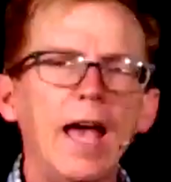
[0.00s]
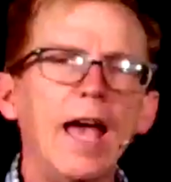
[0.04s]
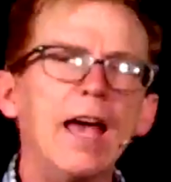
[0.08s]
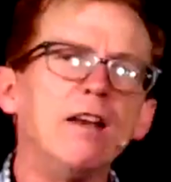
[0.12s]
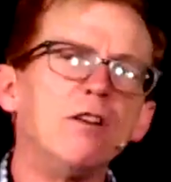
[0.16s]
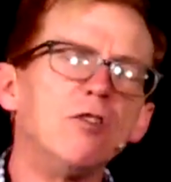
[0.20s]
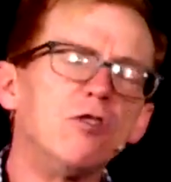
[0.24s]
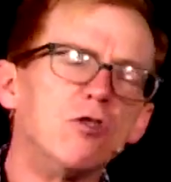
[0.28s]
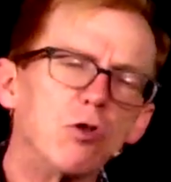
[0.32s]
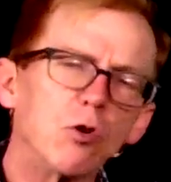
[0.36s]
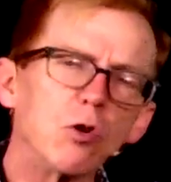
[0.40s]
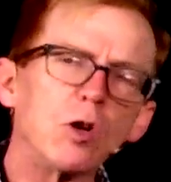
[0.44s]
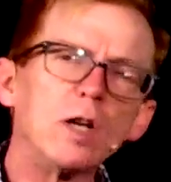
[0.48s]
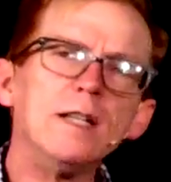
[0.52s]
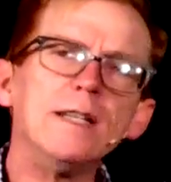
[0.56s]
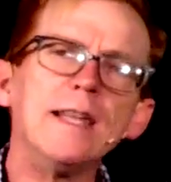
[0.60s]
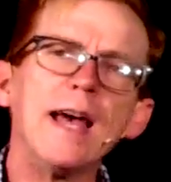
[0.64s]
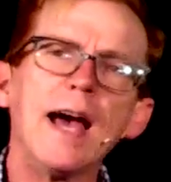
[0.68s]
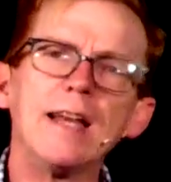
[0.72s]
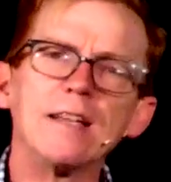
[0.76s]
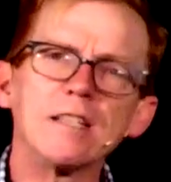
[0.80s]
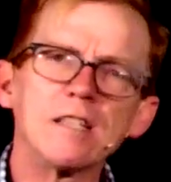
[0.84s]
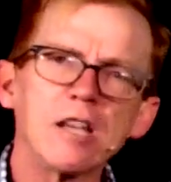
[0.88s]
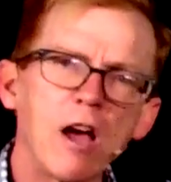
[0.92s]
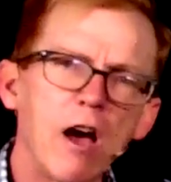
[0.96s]
And during
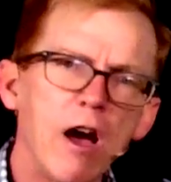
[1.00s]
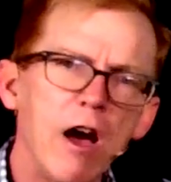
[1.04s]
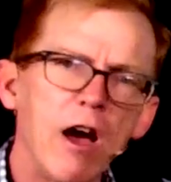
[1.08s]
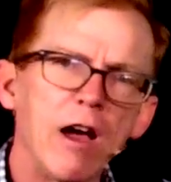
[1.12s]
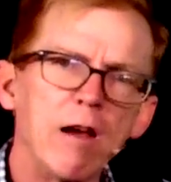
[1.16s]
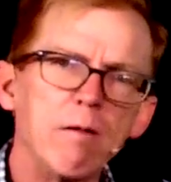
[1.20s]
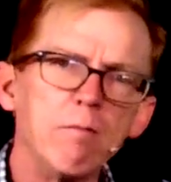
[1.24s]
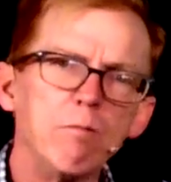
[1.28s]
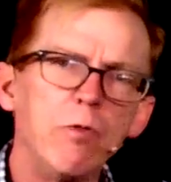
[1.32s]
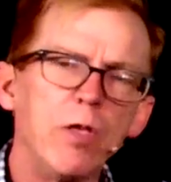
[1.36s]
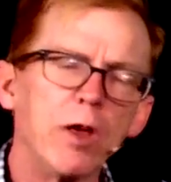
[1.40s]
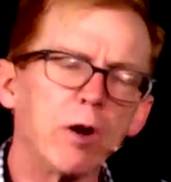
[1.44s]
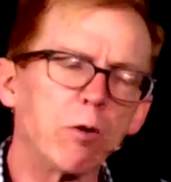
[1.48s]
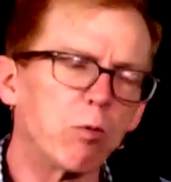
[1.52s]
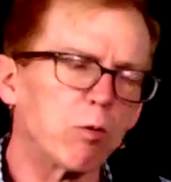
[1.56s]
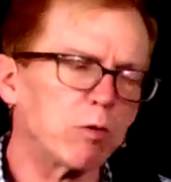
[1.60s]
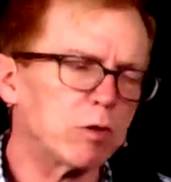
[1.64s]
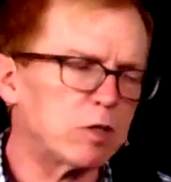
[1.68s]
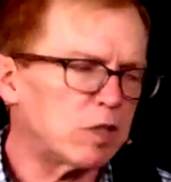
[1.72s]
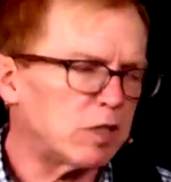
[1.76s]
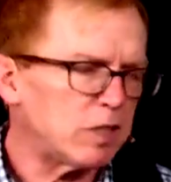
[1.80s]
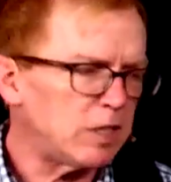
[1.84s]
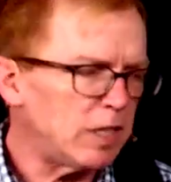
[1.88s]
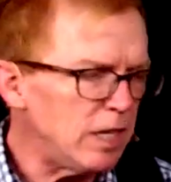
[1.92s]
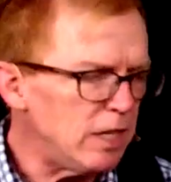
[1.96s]
that time, there were
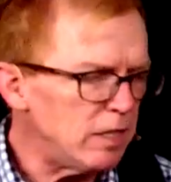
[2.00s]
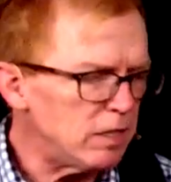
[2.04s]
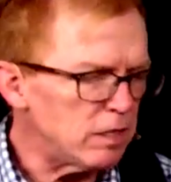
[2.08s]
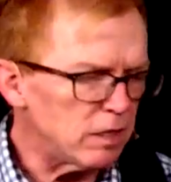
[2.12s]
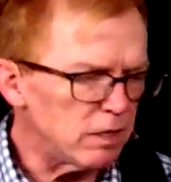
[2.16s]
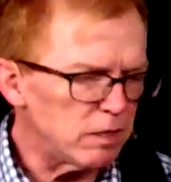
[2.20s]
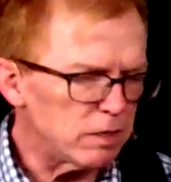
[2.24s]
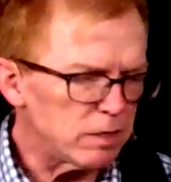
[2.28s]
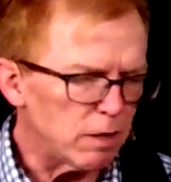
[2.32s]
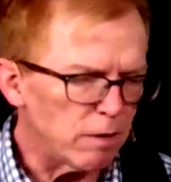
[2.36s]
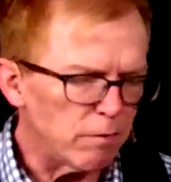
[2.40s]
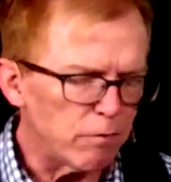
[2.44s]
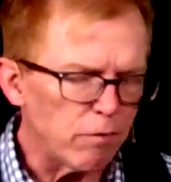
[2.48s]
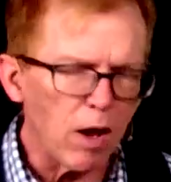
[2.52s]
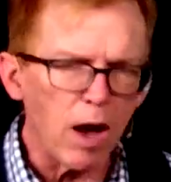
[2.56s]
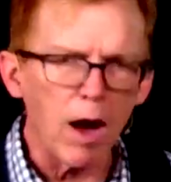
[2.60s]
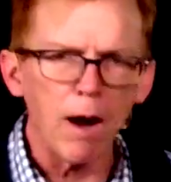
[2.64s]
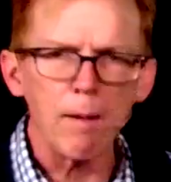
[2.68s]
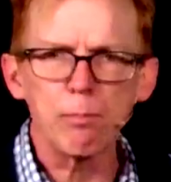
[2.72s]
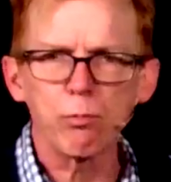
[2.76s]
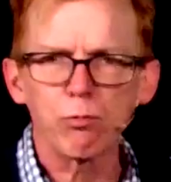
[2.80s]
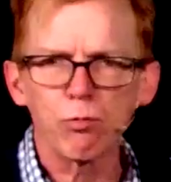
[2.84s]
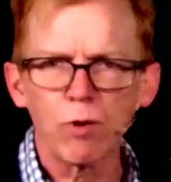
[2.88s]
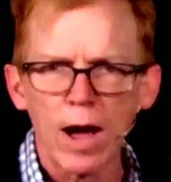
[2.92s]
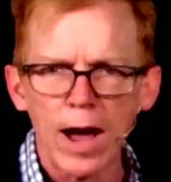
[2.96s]
seasons of
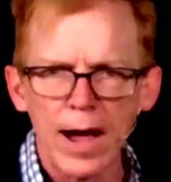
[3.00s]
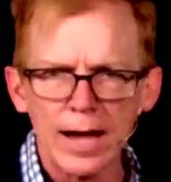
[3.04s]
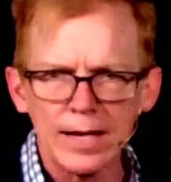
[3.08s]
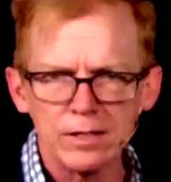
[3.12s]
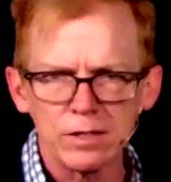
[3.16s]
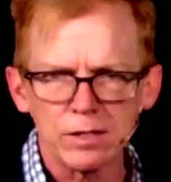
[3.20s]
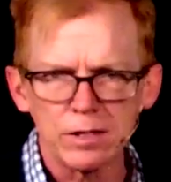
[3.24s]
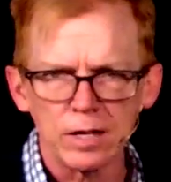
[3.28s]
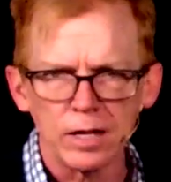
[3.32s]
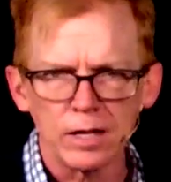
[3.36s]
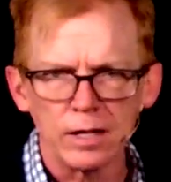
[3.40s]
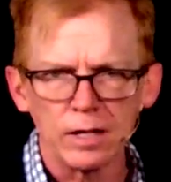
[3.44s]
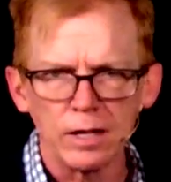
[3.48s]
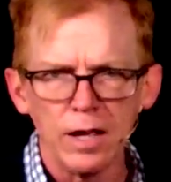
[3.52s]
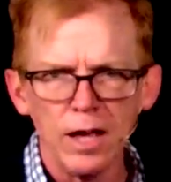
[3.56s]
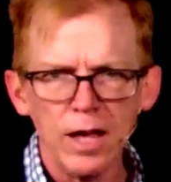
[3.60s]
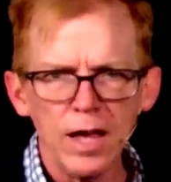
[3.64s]
uprising